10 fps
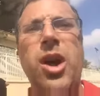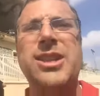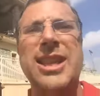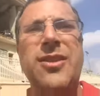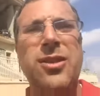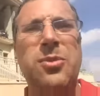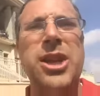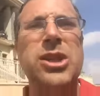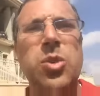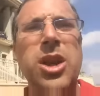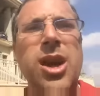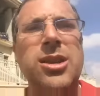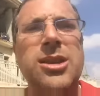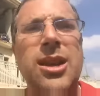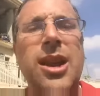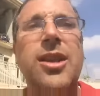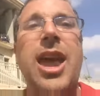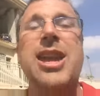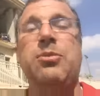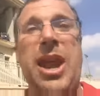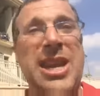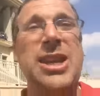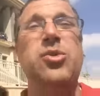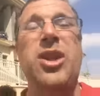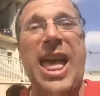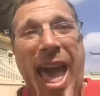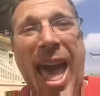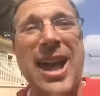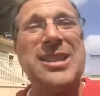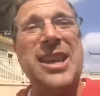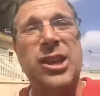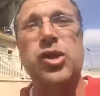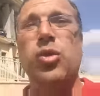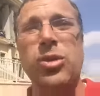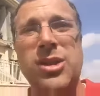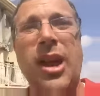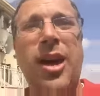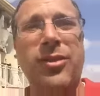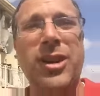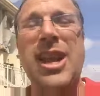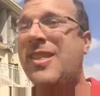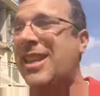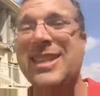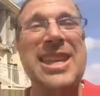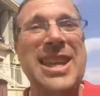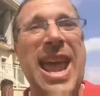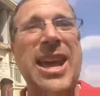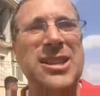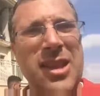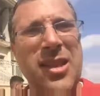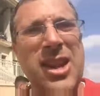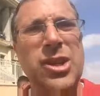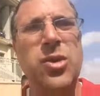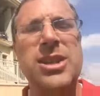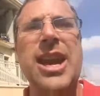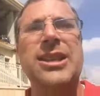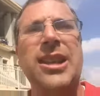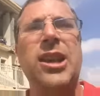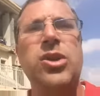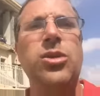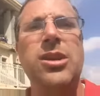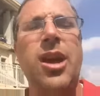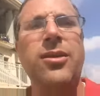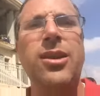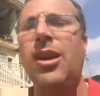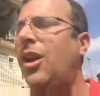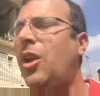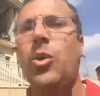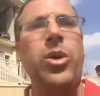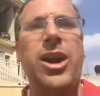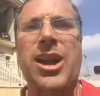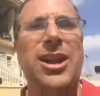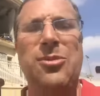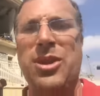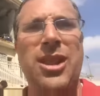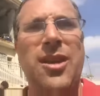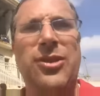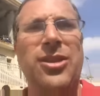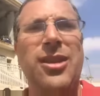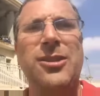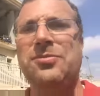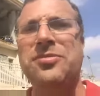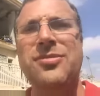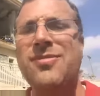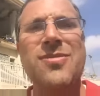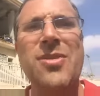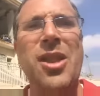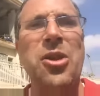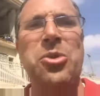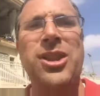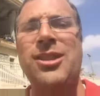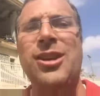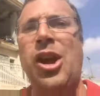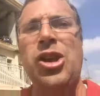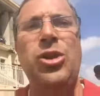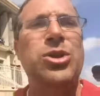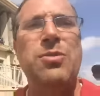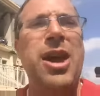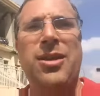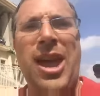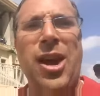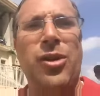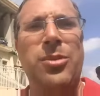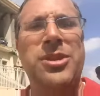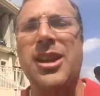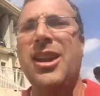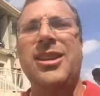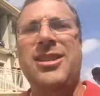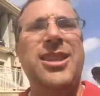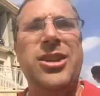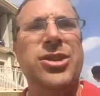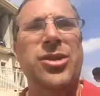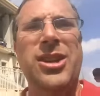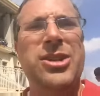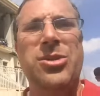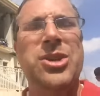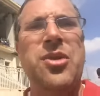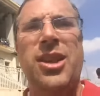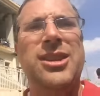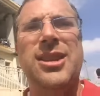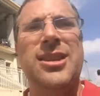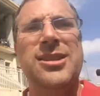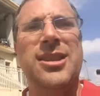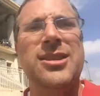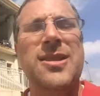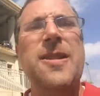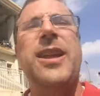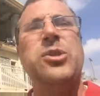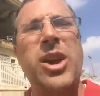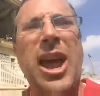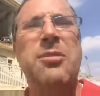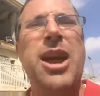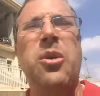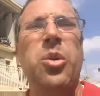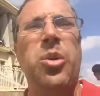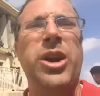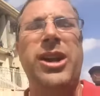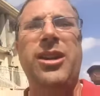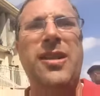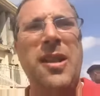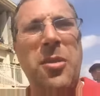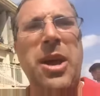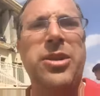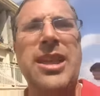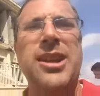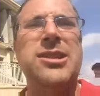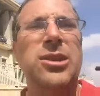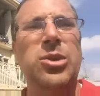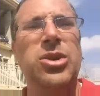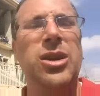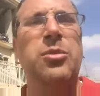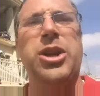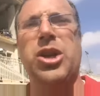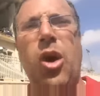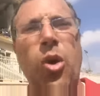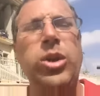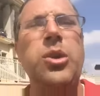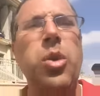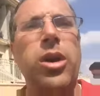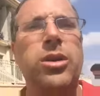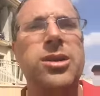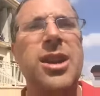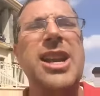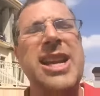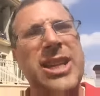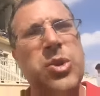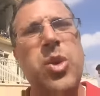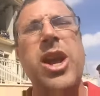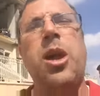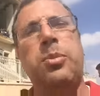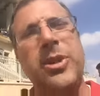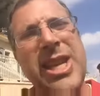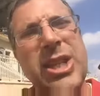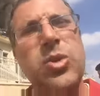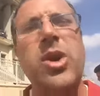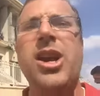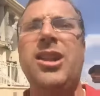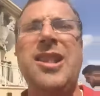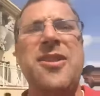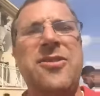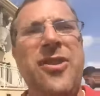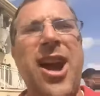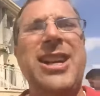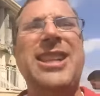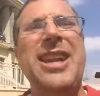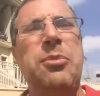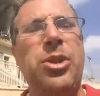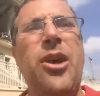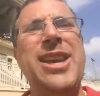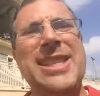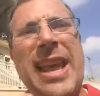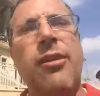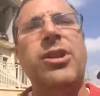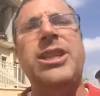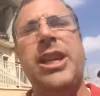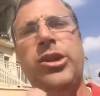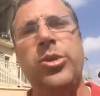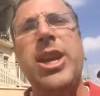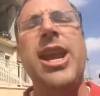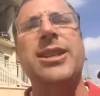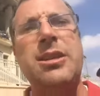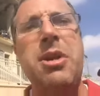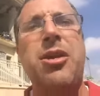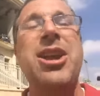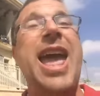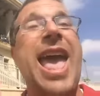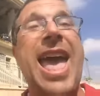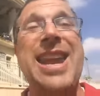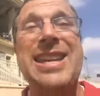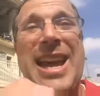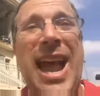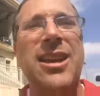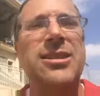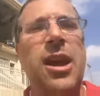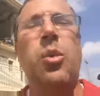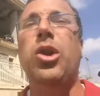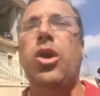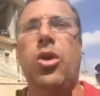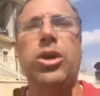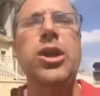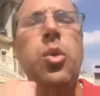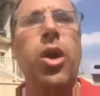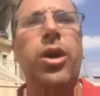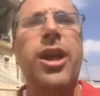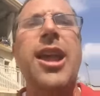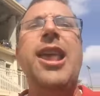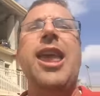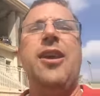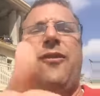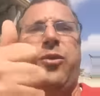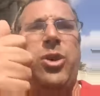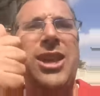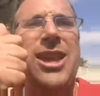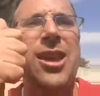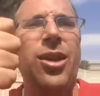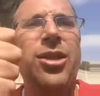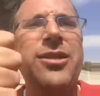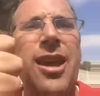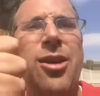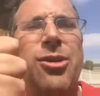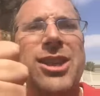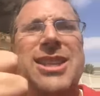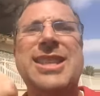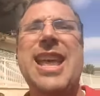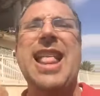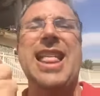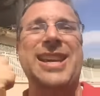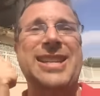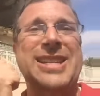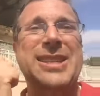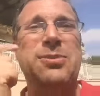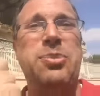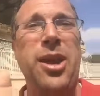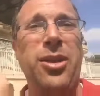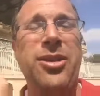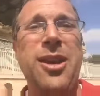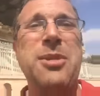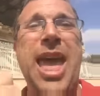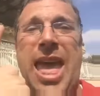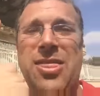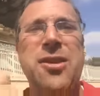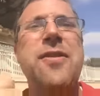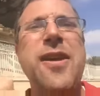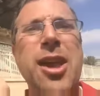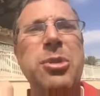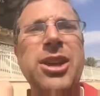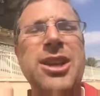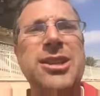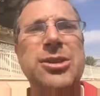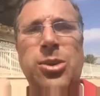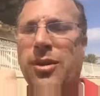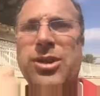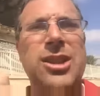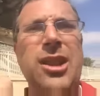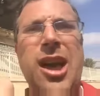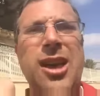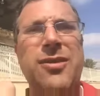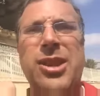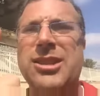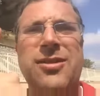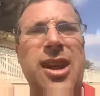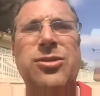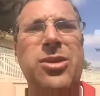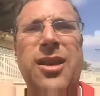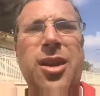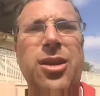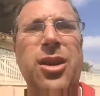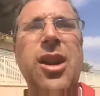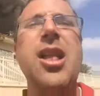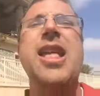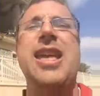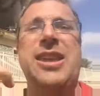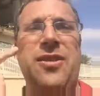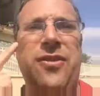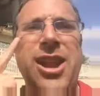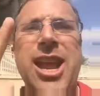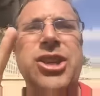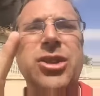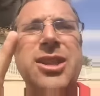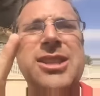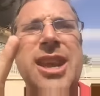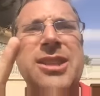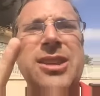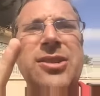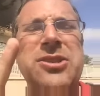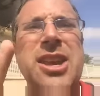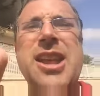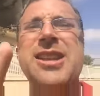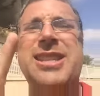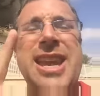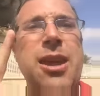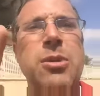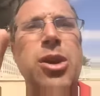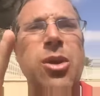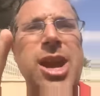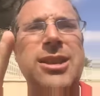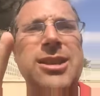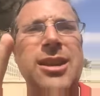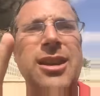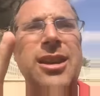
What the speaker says: want to live in peace with us, and Israel acts like a true sovereign, and they see that Israel's acting like a true sovereign, we're not going to be left with a huge amount of Arabs to then turn into Israeli citizens. That's why I'm not worried about that solution. But it only works. Israel finally applying sovereignty in Judea and Samaria and Gaza will only work if we kill the terrorists, expel them and their families, whoever's alive that's involved with terror, give financial incentives to immigrate,